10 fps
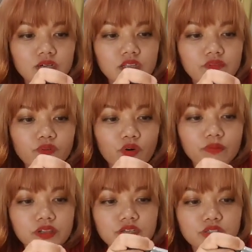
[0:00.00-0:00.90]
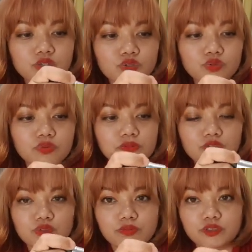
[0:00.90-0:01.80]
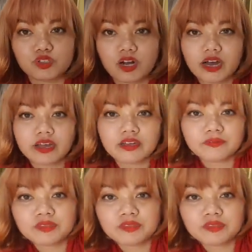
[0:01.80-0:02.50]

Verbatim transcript: the formula is super, super dry.